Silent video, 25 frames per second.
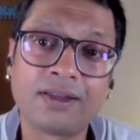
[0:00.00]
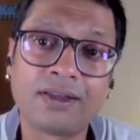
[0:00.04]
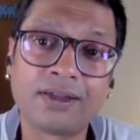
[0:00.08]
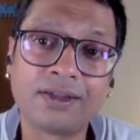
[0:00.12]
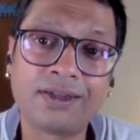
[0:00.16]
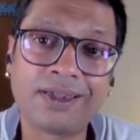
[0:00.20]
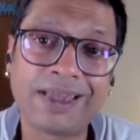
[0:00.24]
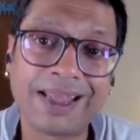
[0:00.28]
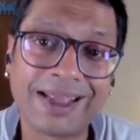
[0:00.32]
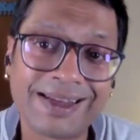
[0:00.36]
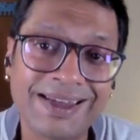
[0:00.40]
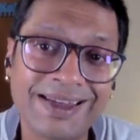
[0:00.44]

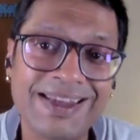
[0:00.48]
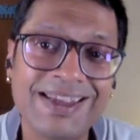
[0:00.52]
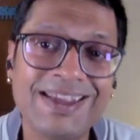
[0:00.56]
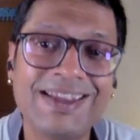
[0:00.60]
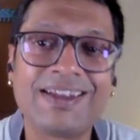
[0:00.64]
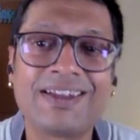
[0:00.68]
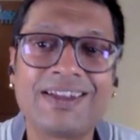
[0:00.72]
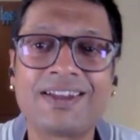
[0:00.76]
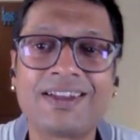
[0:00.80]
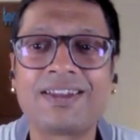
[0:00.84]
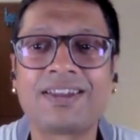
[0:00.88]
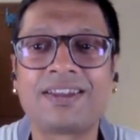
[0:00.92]
the
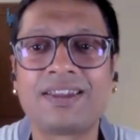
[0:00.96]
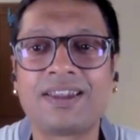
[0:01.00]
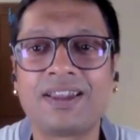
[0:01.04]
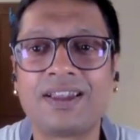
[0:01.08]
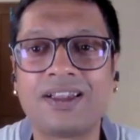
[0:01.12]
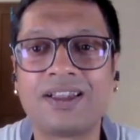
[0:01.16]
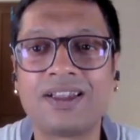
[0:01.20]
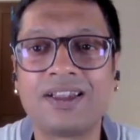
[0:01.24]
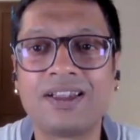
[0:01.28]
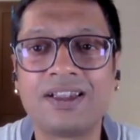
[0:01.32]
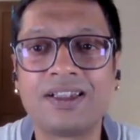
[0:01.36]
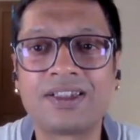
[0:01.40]
technique is
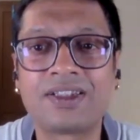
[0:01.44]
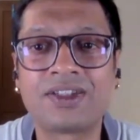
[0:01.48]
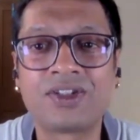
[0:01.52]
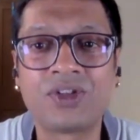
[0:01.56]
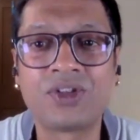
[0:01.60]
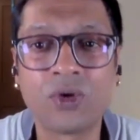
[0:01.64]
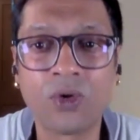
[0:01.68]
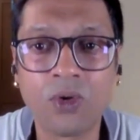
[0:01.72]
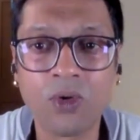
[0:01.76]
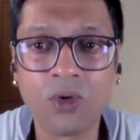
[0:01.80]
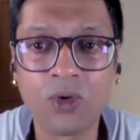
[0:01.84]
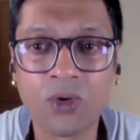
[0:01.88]

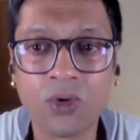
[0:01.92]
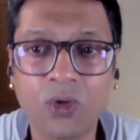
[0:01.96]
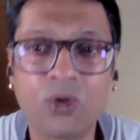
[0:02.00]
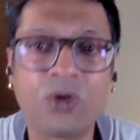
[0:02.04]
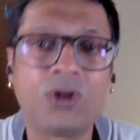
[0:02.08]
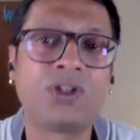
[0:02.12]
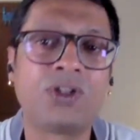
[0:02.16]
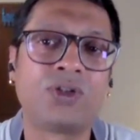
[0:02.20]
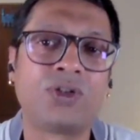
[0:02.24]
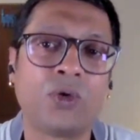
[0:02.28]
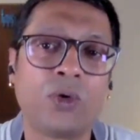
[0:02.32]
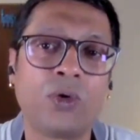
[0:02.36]
so
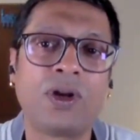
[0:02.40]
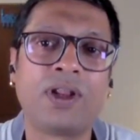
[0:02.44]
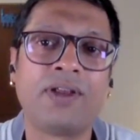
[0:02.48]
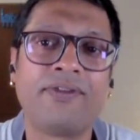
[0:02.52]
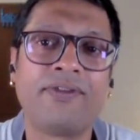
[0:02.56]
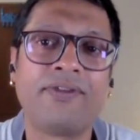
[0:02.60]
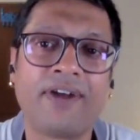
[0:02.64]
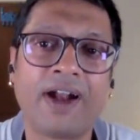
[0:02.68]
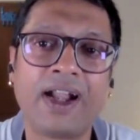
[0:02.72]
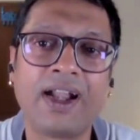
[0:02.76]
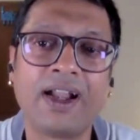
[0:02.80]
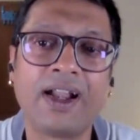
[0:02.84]
good, so
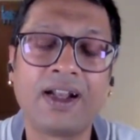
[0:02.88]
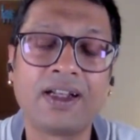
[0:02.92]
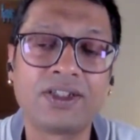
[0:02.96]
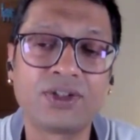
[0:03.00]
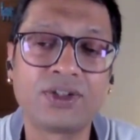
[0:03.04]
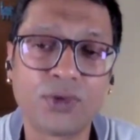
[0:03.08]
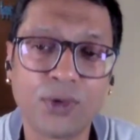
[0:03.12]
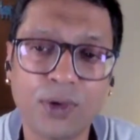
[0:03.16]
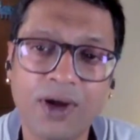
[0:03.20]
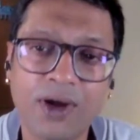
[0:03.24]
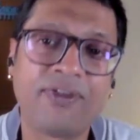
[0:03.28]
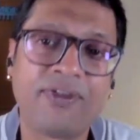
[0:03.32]
refined,
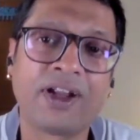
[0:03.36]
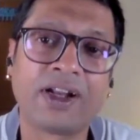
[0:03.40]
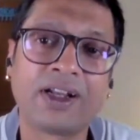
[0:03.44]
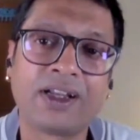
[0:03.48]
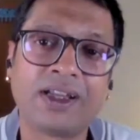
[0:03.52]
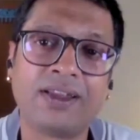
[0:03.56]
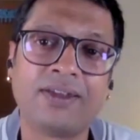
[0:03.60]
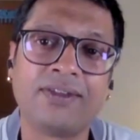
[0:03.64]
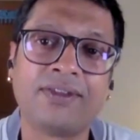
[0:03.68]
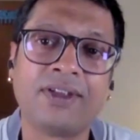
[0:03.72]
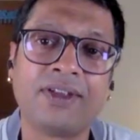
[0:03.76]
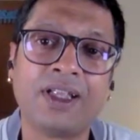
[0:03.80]
and so
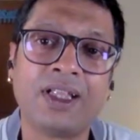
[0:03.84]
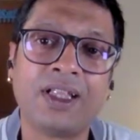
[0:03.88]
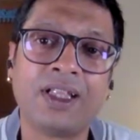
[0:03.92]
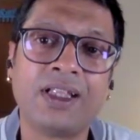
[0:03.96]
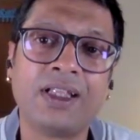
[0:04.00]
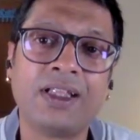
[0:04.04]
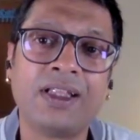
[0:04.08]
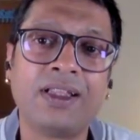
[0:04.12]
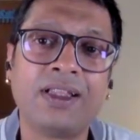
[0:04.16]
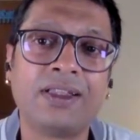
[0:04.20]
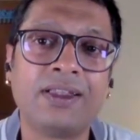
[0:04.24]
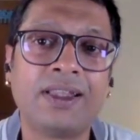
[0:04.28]
effective
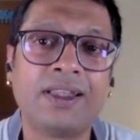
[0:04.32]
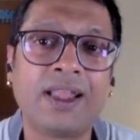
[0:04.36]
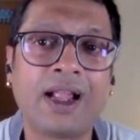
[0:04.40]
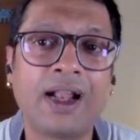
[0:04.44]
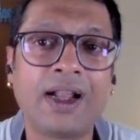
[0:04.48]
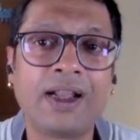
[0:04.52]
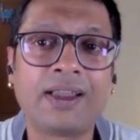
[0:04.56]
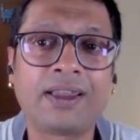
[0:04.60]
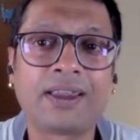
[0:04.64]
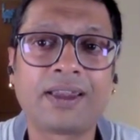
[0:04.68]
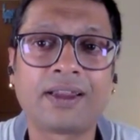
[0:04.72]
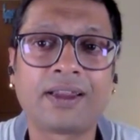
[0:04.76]

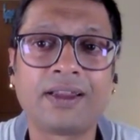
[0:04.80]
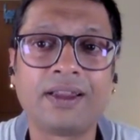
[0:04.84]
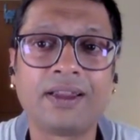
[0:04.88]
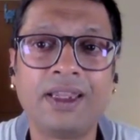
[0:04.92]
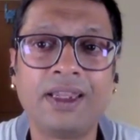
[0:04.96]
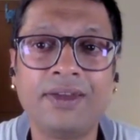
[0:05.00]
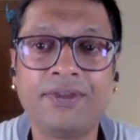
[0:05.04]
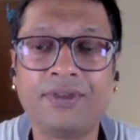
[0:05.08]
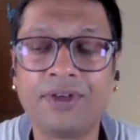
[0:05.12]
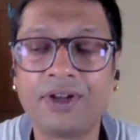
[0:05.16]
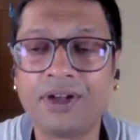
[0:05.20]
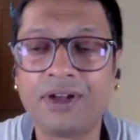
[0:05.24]
that
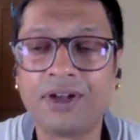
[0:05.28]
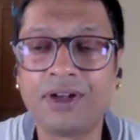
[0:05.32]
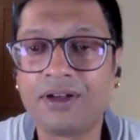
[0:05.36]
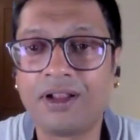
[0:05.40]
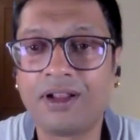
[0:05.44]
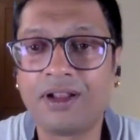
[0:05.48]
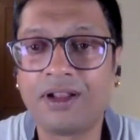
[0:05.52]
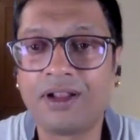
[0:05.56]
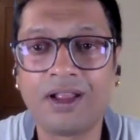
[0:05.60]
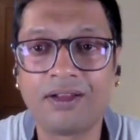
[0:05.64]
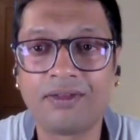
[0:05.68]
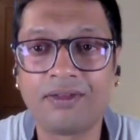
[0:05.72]

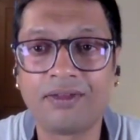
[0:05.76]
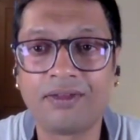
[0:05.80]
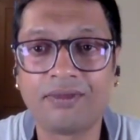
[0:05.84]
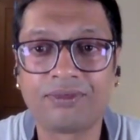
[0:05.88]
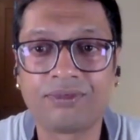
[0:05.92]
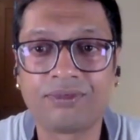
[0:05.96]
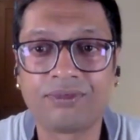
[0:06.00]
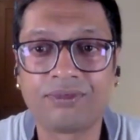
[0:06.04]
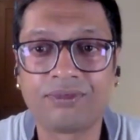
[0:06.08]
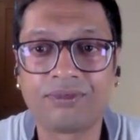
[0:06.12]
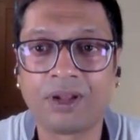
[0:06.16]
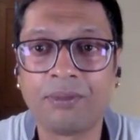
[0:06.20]
even
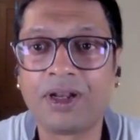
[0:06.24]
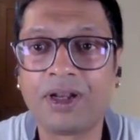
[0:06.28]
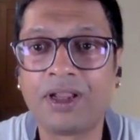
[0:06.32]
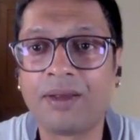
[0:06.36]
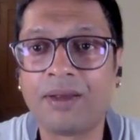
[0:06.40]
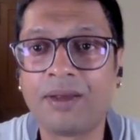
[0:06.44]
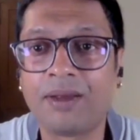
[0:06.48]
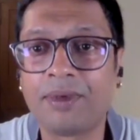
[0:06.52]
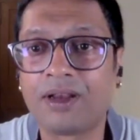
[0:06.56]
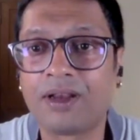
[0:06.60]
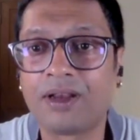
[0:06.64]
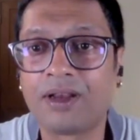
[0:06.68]

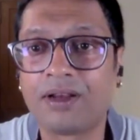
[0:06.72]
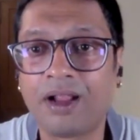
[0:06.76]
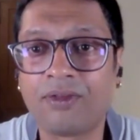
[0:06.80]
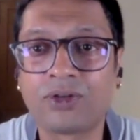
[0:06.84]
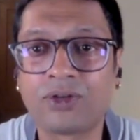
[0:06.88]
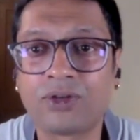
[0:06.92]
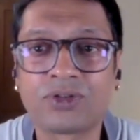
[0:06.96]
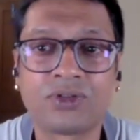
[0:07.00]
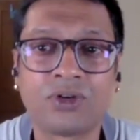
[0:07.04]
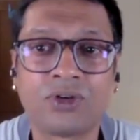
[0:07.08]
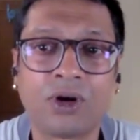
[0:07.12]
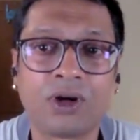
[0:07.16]
somebody, I
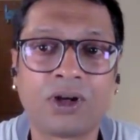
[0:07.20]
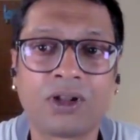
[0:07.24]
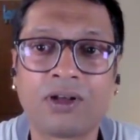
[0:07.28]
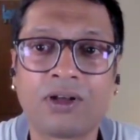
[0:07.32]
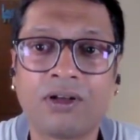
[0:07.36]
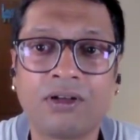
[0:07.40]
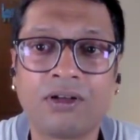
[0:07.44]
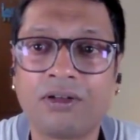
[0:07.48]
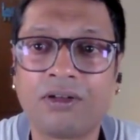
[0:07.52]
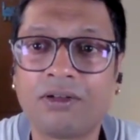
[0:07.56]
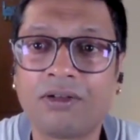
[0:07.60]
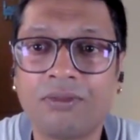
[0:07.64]
mean, I was
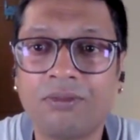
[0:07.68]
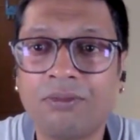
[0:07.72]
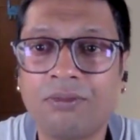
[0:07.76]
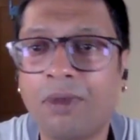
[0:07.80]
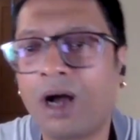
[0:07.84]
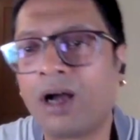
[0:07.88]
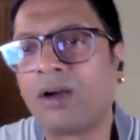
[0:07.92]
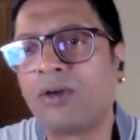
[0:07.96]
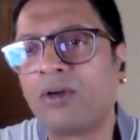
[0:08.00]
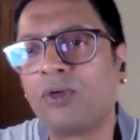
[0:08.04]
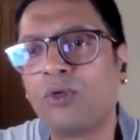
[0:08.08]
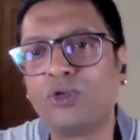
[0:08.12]
not a
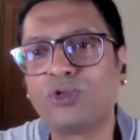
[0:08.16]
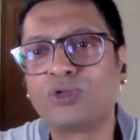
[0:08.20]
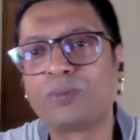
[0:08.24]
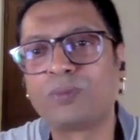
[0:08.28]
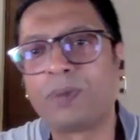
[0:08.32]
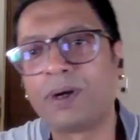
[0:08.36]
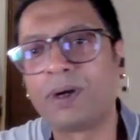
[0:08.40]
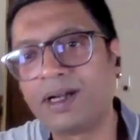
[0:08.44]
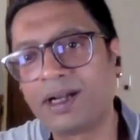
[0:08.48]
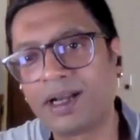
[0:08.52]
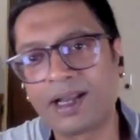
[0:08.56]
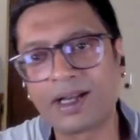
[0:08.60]
monk who
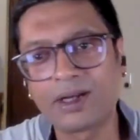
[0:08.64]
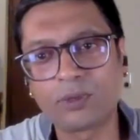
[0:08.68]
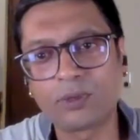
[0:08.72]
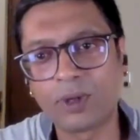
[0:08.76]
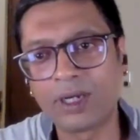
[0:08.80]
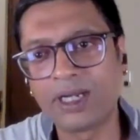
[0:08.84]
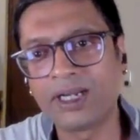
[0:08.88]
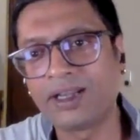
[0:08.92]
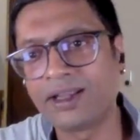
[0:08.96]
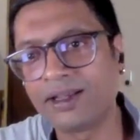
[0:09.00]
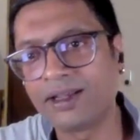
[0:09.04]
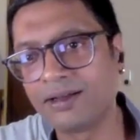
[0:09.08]
spent like
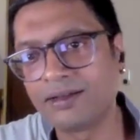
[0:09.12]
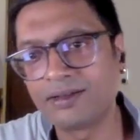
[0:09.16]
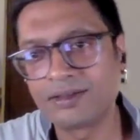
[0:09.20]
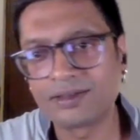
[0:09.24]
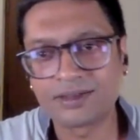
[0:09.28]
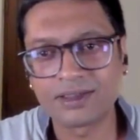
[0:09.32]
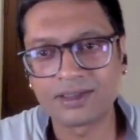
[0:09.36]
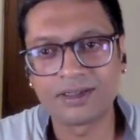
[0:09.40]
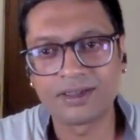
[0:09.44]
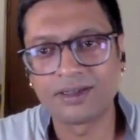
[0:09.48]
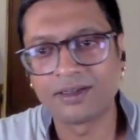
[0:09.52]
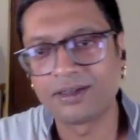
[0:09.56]
20
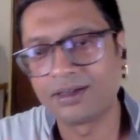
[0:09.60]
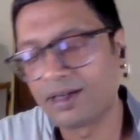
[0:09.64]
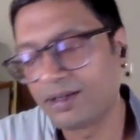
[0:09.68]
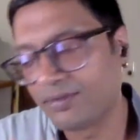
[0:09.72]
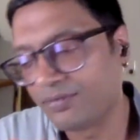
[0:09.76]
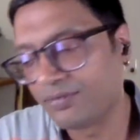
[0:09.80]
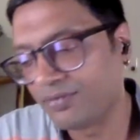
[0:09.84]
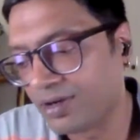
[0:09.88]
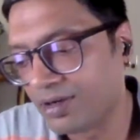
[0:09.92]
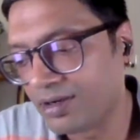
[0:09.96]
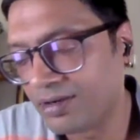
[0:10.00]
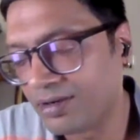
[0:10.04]
years in
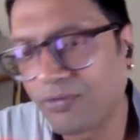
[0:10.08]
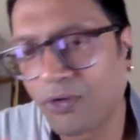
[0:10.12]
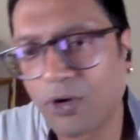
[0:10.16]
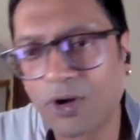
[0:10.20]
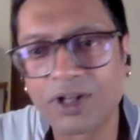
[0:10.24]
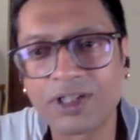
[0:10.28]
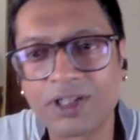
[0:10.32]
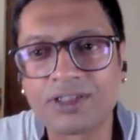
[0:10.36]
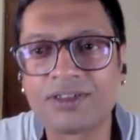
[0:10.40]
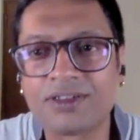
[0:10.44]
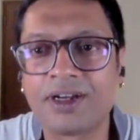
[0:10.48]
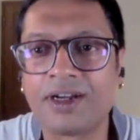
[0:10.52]
different
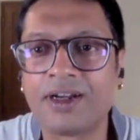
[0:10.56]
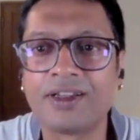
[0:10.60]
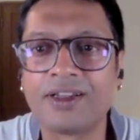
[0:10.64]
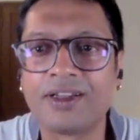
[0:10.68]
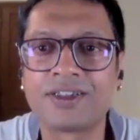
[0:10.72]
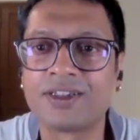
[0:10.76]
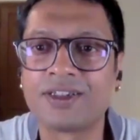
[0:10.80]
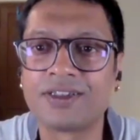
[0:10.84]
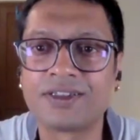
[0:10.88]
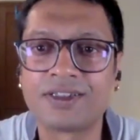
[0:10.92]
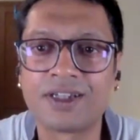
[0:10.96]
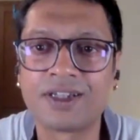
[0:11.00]
forest
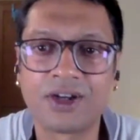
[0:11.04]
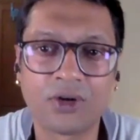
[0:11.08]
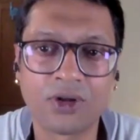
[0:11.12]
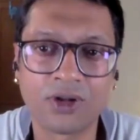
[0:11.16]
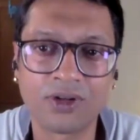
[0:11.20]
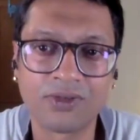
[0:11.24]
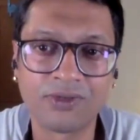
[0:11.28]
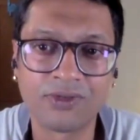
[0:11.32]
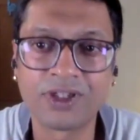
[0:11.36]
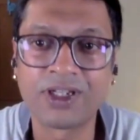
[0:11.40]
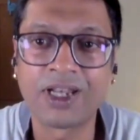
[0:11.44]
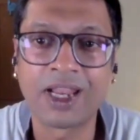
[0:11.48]
traditions and
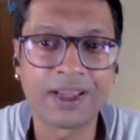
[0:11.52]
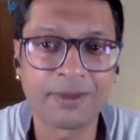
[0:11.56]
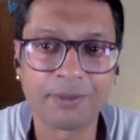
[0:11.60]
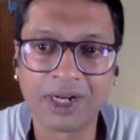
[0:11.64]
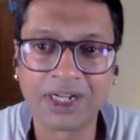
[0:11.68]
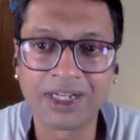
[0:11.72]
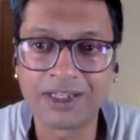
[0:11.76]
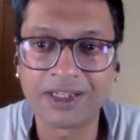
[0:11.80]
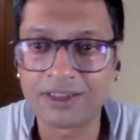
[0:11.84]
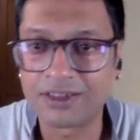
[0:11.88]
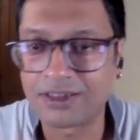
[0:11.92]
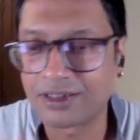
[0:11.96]
all, with like
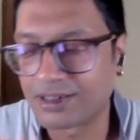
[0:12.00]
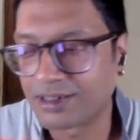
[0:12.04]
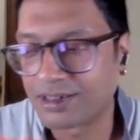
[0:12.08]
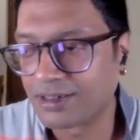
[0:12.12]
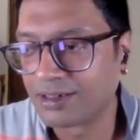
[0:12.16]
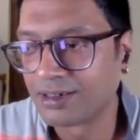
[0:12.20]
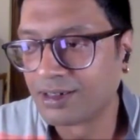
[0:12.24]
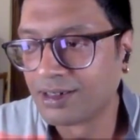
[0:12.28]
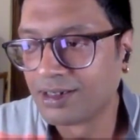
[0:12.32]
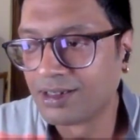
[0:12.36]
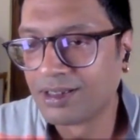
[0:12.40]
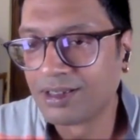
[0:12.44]
my teacher did.